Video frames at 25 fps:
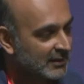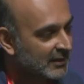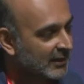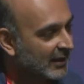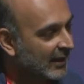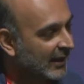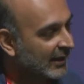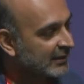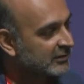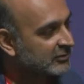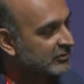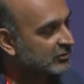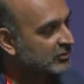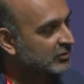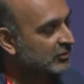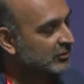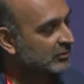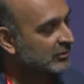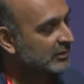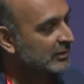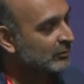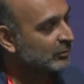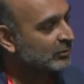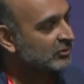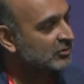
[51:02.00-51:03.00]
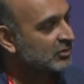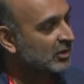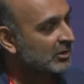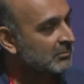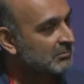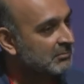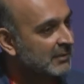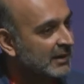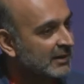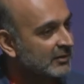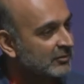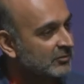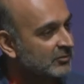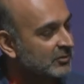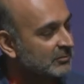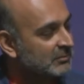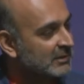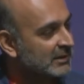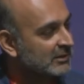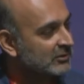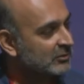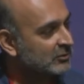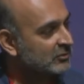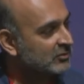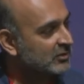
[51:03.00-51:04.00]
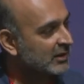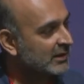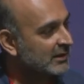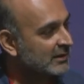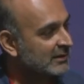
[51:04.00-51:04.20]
And so it was not meant for me to say